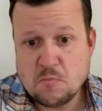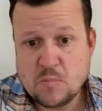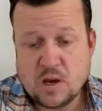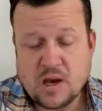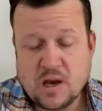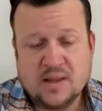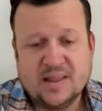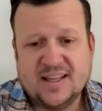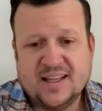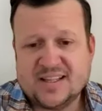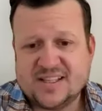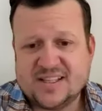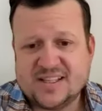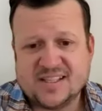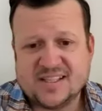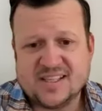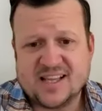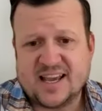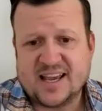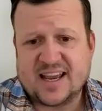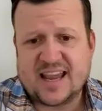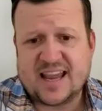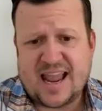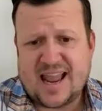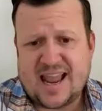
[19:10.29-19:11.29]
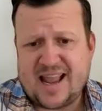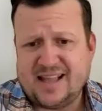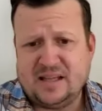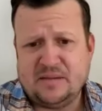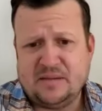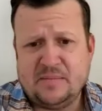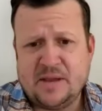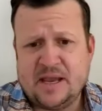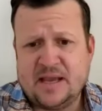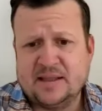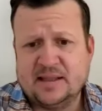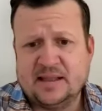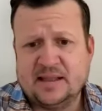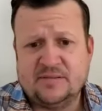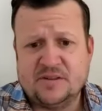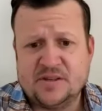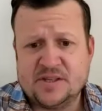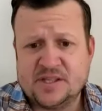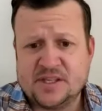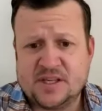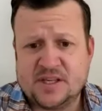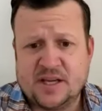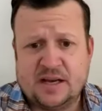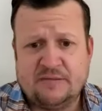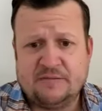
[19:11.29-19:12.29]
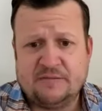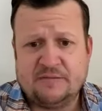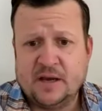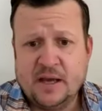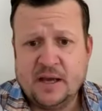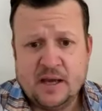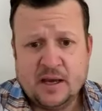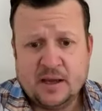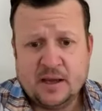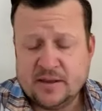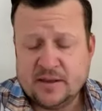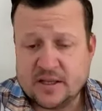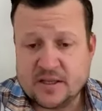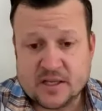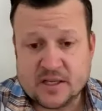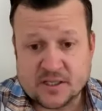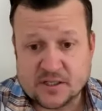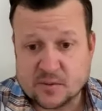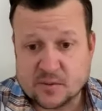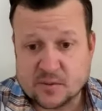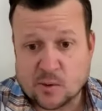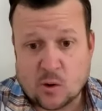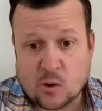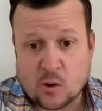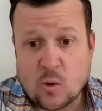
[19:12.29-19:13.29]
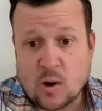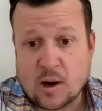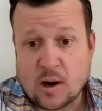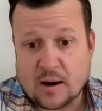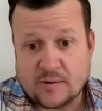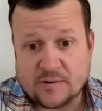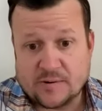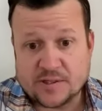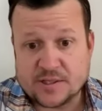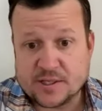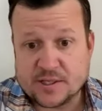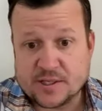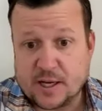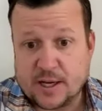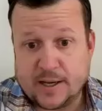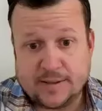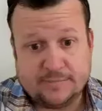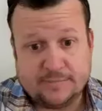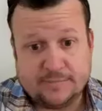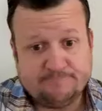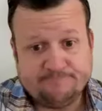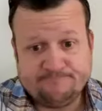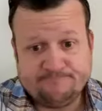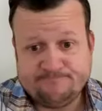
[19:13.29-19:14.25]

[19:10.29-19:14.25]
unless it's like handyman level stuff that doesn't require design.